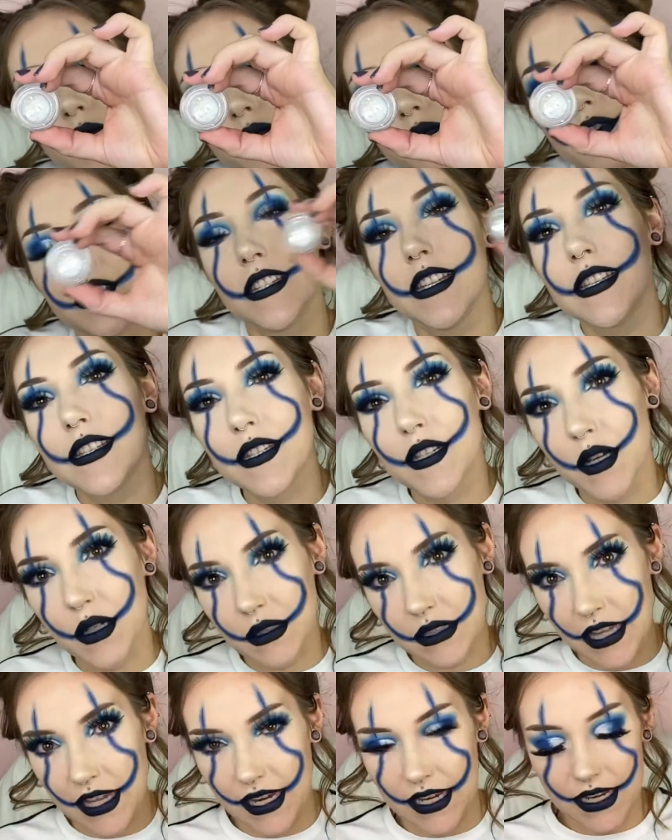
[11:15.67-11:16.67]
Disco
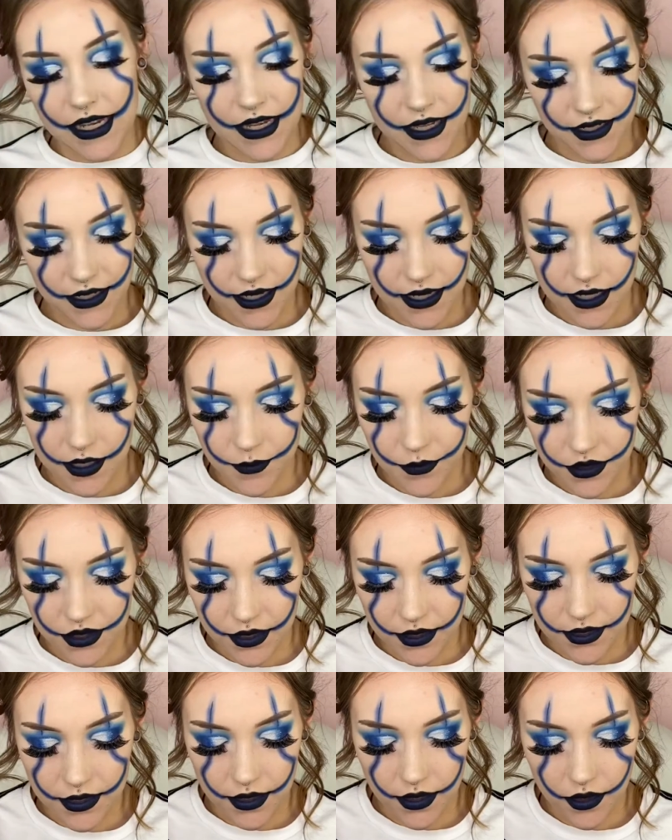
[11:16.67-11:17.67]
Lady, and I'm just going to
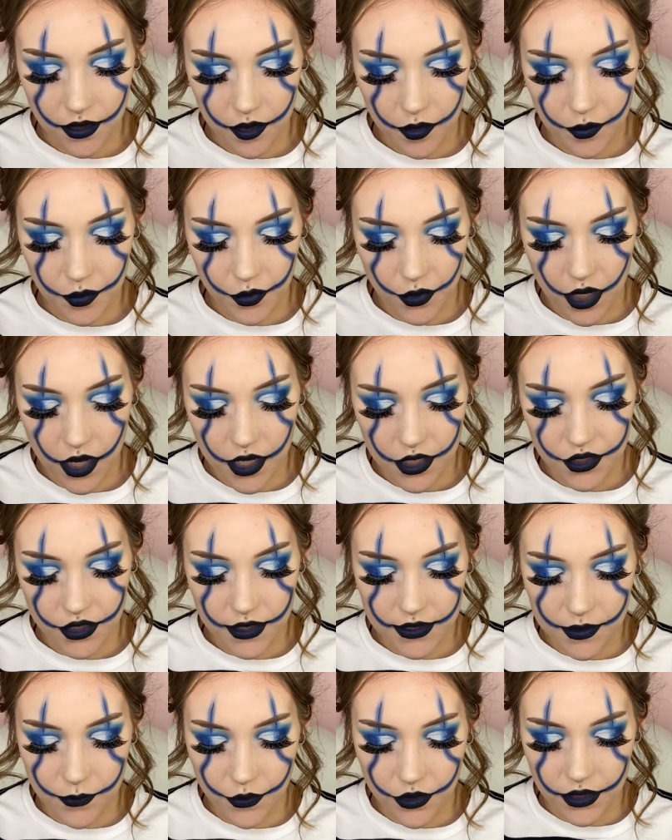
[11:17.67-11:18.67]
take it on a brush because
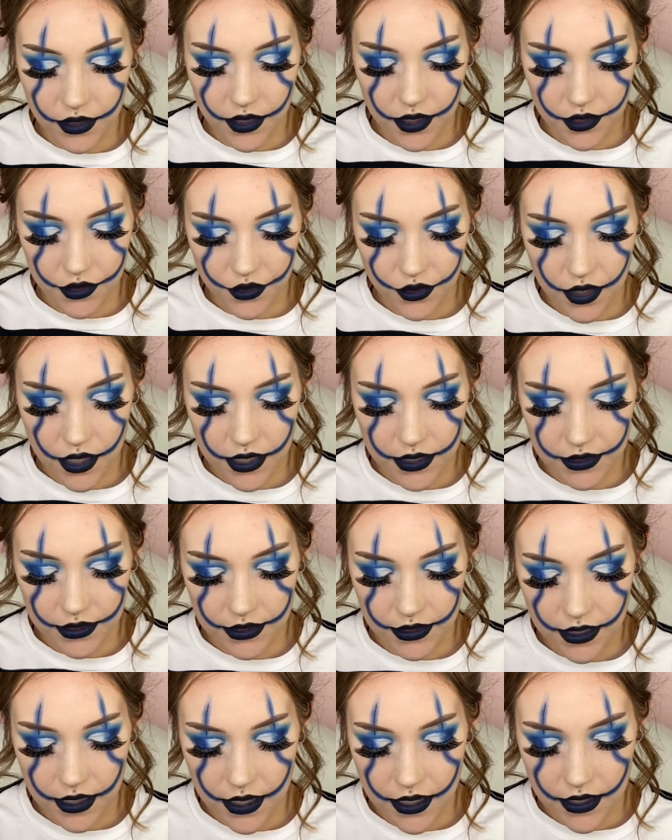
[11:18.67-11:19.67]
I'm really not trying to
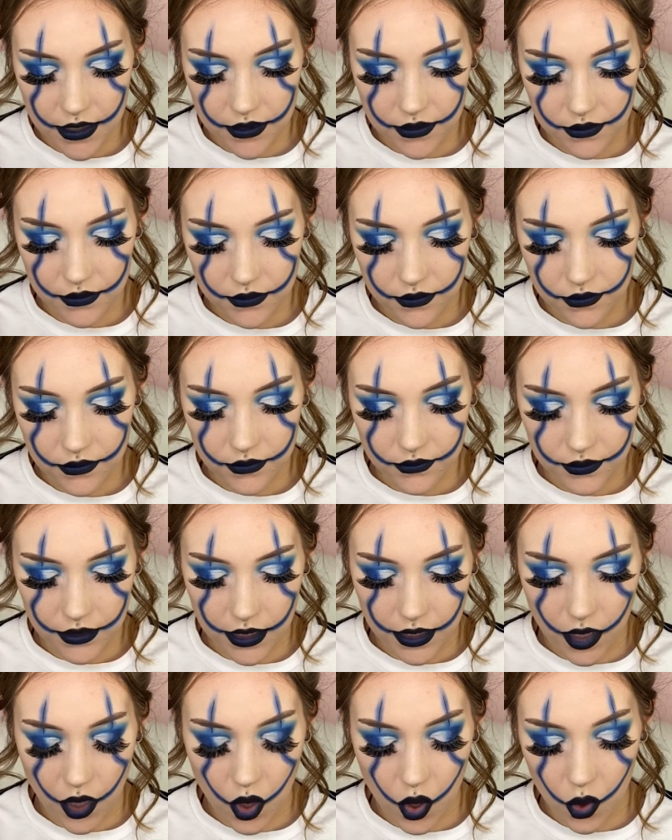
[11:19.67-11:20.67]
get like a
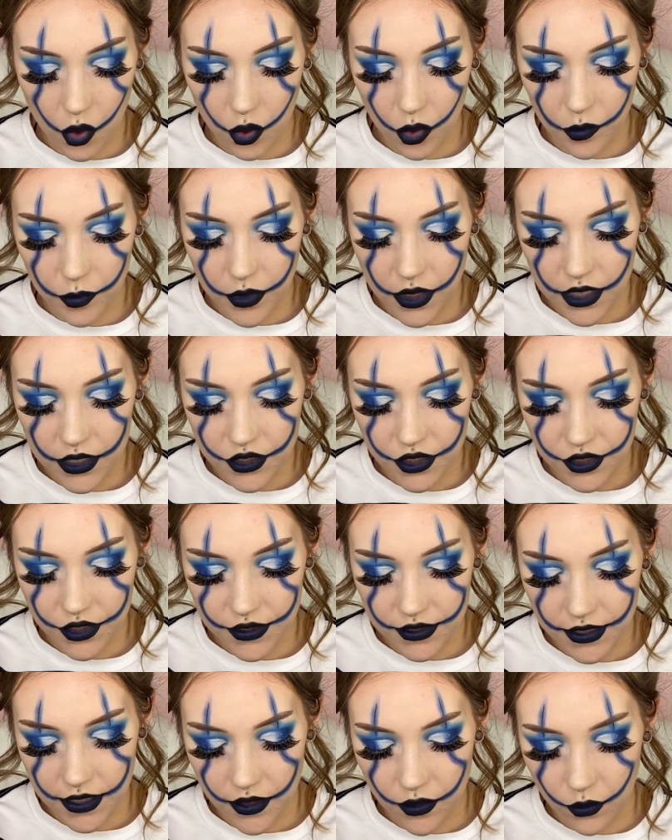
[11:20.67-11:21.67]
whole bunch. I just
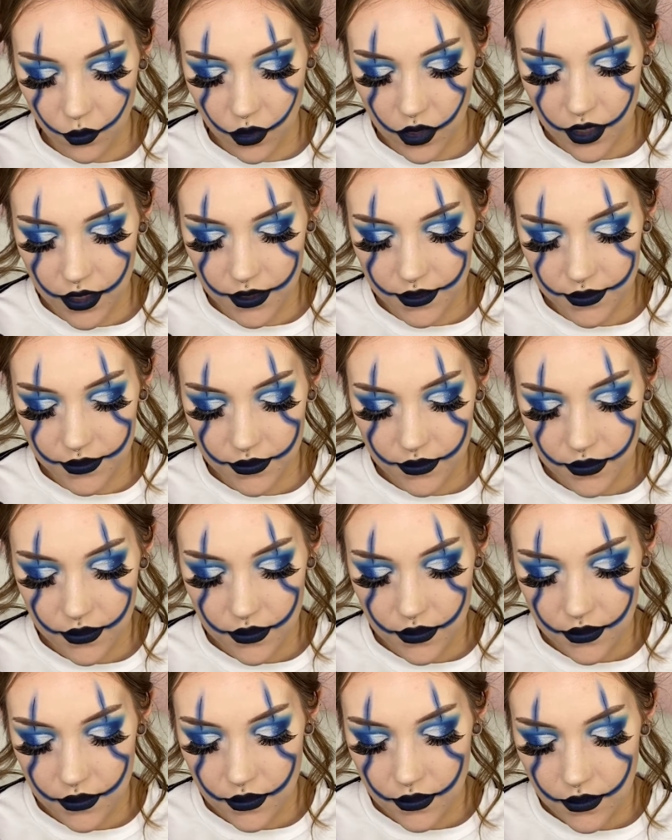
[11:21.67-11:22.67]
kind of want
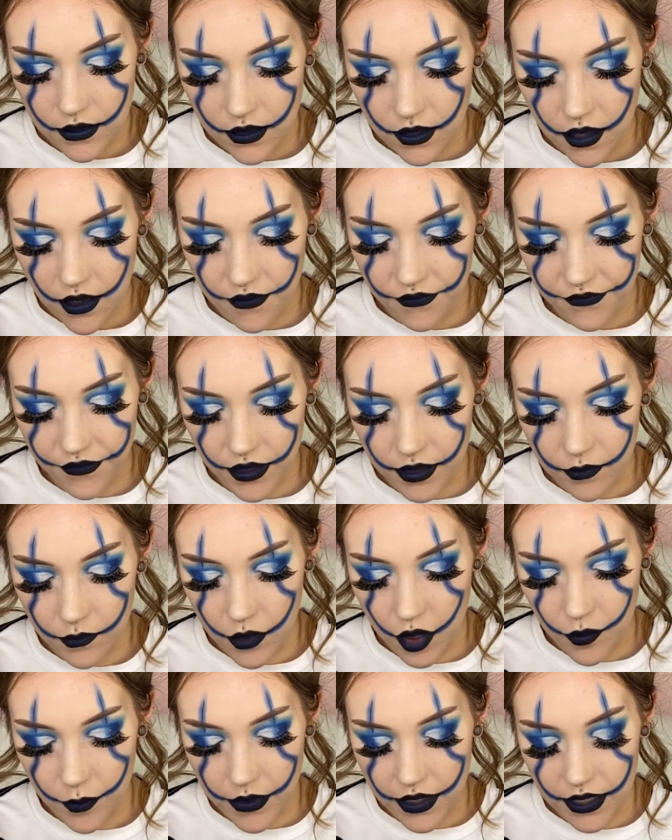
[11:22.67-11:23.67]
a fun
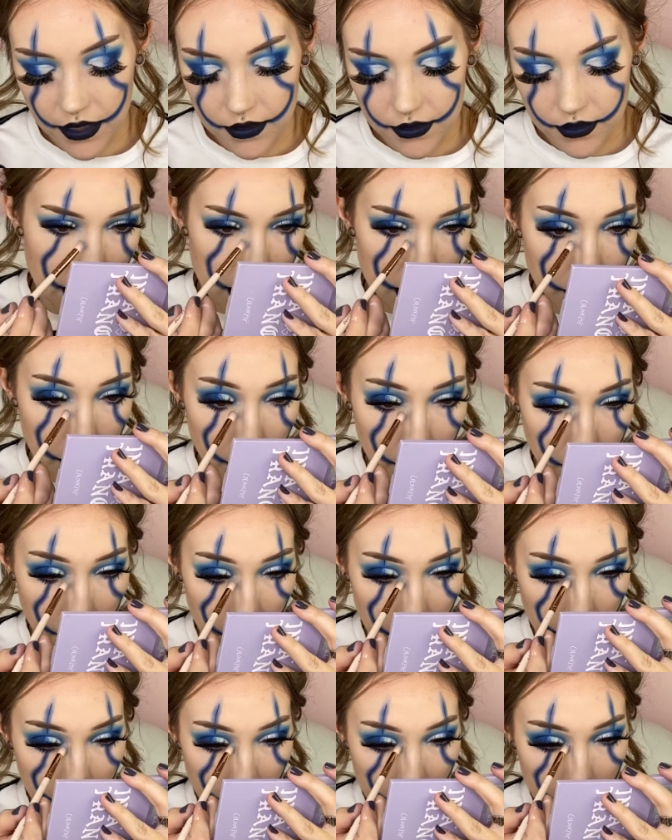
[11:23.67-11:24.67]
moment. And I'm going to put it
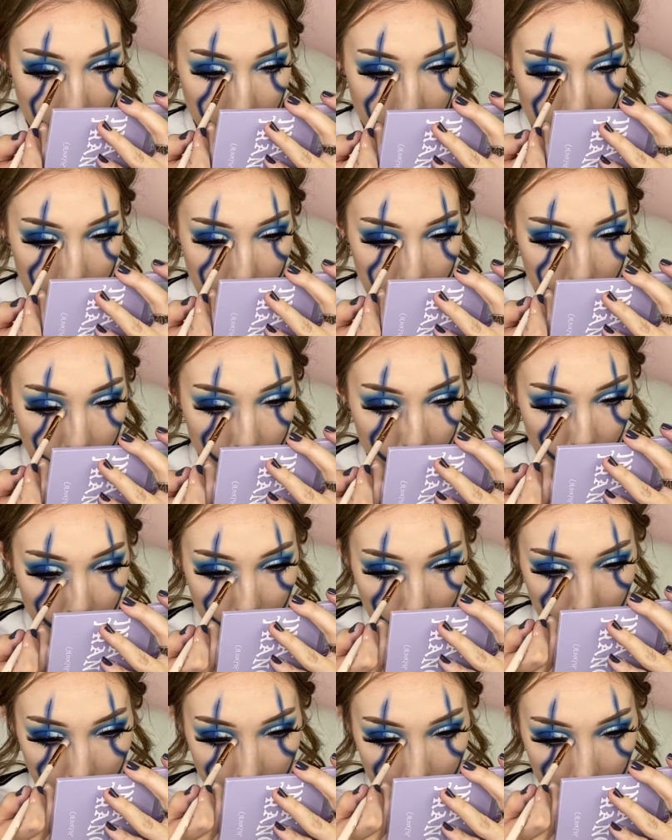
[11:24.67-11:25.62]
right in my inner corner.